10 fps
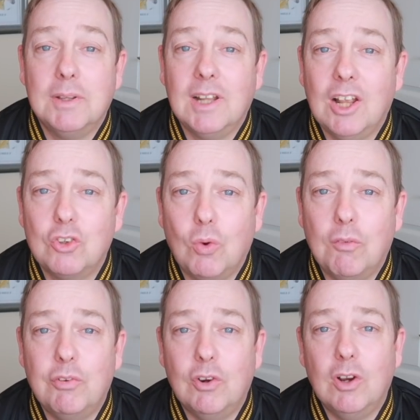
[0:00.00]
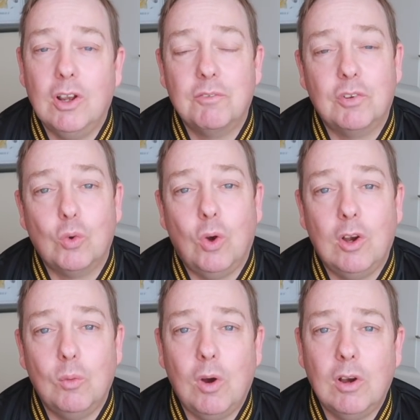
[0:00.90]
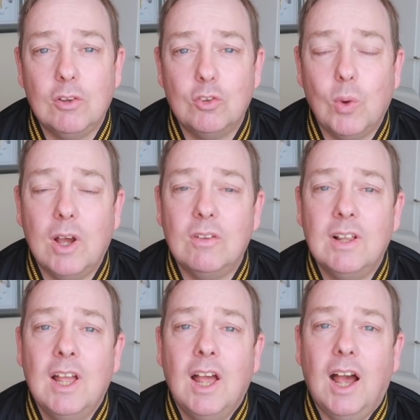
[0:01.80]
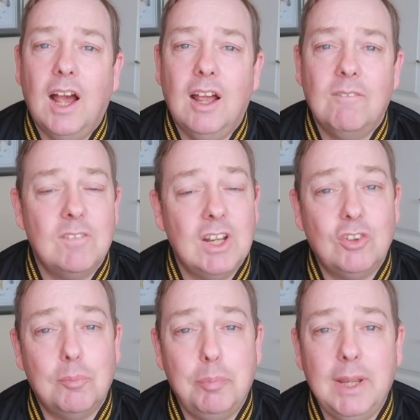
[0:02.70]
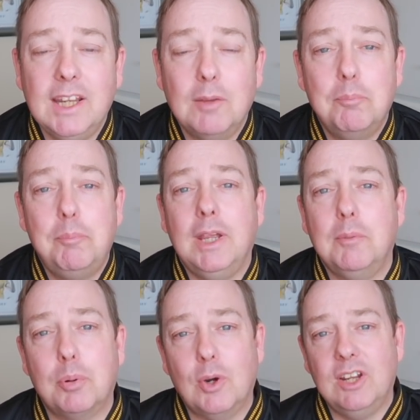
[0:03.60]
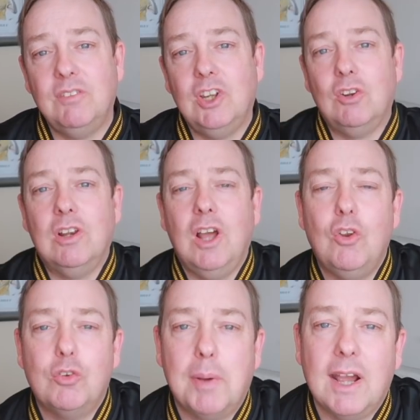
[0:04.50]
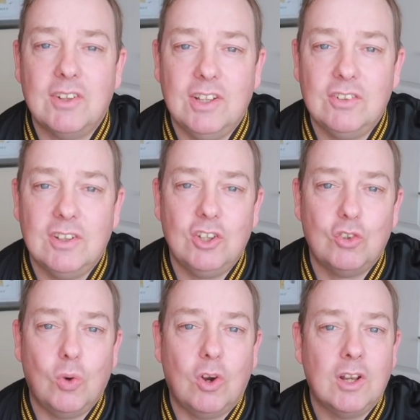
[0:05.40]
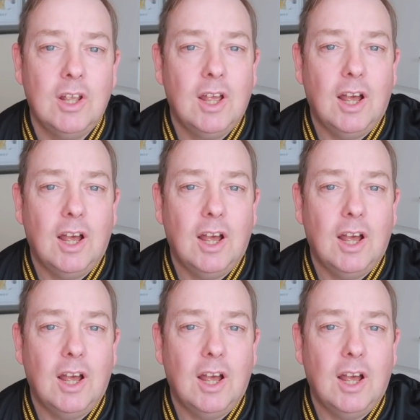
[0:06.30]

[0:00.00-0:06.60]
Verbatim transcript: be the last one for quite a while as well, it's a big preview, loads packed into this one.